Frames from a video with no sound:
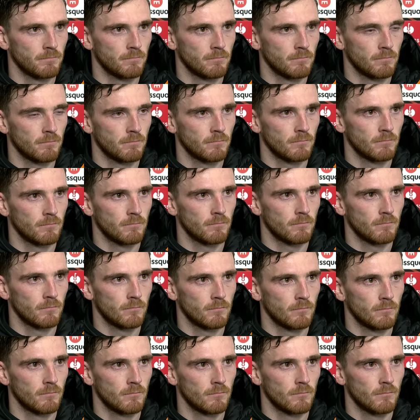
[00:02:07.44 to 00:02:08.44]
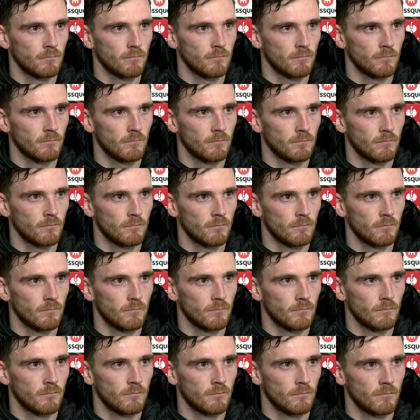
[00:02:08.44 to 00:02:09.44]
Another player in good form,
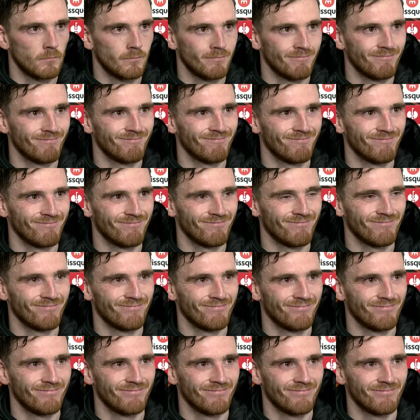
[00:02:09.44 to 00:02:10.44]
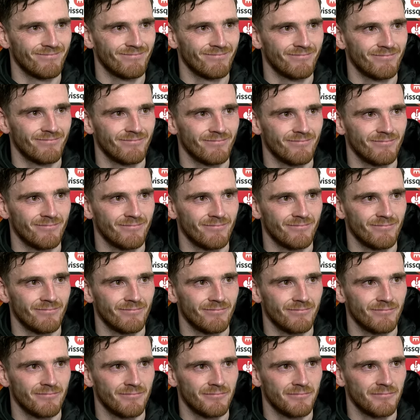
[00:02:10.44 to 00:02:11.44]
Darwin Nunez. Both of his goals, my
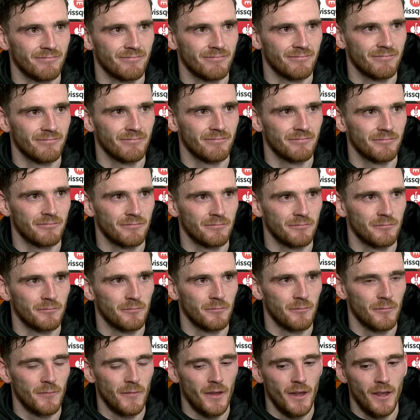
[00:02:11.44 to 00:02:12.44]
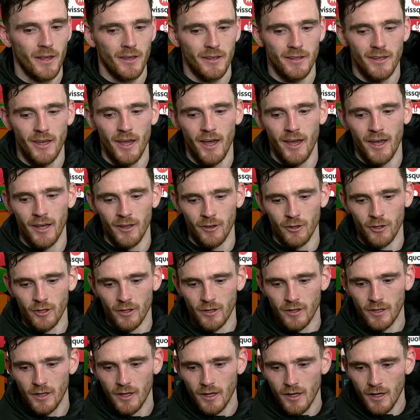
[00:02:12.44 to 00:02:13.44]
goodness, they were good hits, weren't they? Yeah,
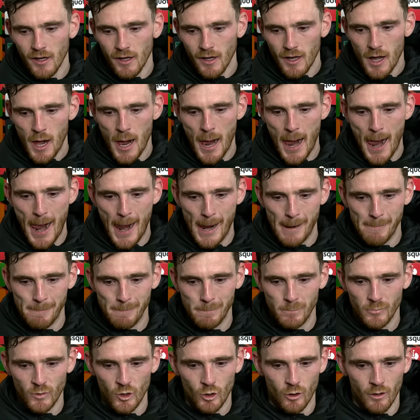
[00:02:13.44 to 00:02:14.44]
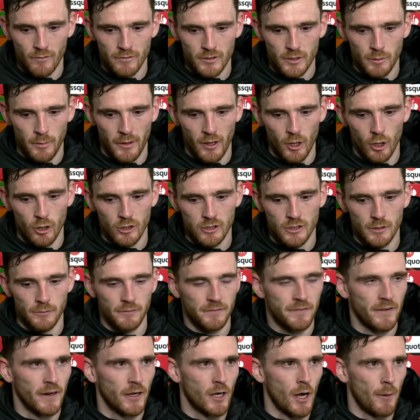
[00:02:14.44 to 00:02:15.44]
look. Um, you know, obviously we lost him
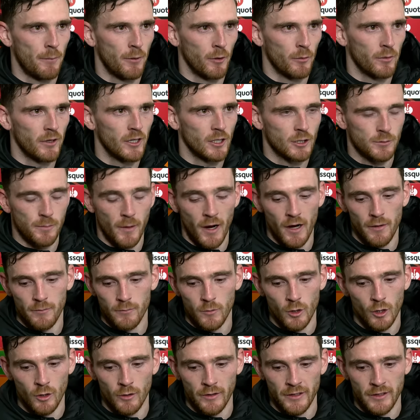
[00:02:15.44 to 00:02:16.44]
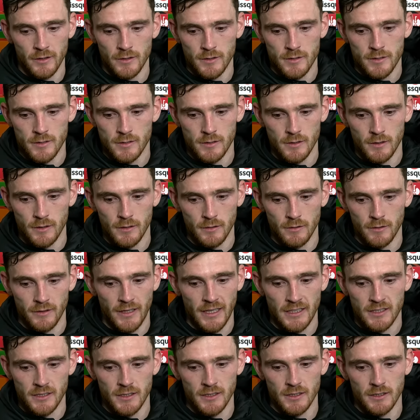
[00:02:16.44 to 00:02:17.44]
for a couple of weeks, but you know, he's he,
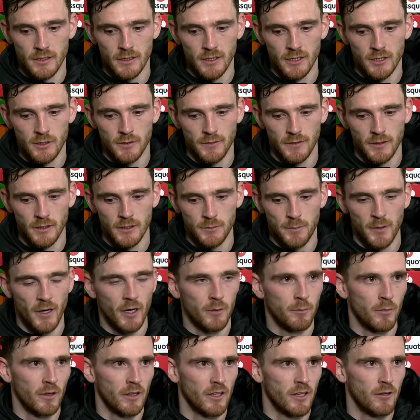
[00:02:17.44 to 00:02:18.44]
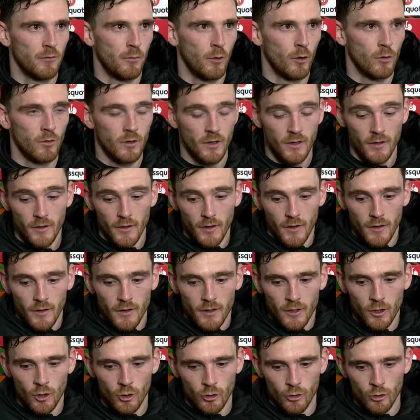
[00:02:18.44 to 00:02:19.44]
this season he's he's been unbelievable.
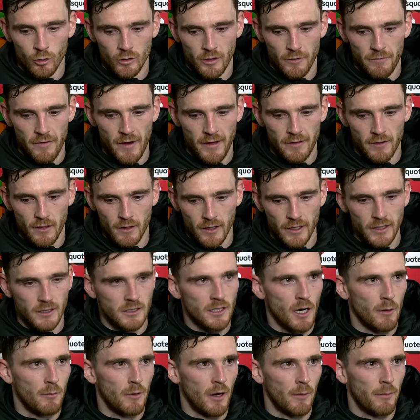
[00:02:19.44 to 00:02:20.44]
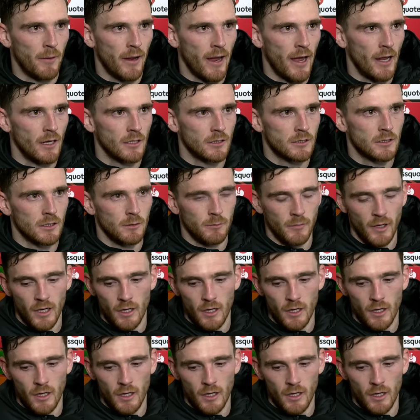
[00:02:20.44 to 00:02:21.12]
You know, no defender likes coming up against him.